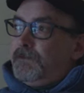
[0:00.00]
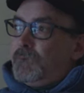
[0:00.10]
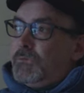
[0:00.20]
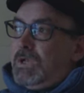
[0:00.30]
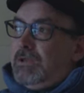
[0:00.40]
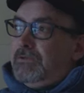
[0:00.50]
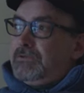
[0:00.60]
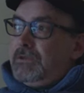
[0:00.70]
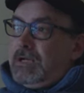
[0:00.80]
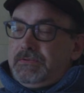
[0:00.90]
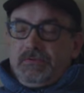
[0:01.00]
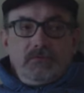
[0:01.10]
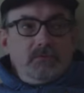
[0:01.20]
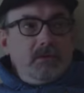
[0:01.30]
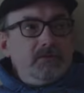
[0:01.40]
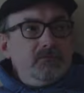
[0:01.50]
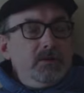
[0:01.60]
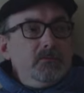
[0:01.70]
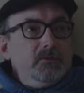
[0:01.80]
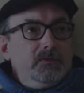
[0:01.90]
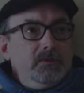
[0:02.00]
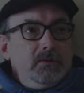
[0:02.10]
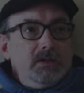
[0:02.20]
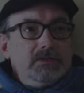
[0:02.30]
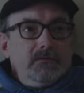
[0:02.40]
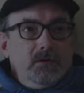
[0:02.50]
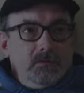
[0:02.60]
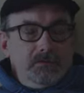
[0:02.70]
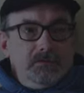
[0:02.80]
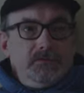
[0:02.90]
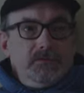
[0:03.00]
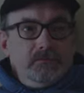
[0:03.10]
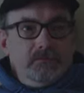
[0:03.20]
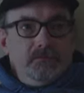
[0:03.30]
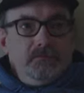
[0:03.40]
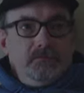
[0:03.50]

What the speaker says: There's lots of memories here, lots of ghosts.